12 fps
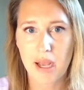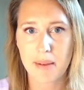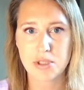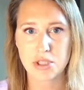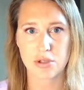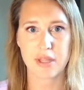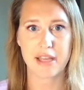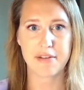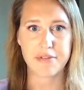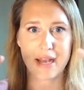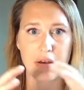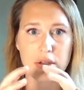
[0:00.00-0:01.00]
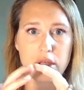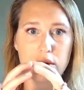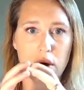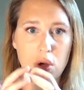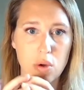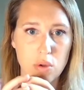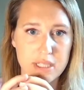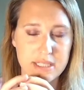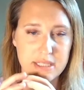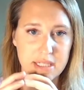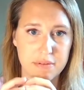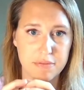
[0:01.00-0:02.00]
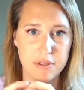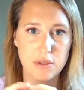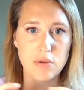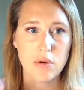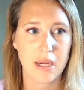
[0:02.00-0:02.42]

I'm sure they value a holistic view.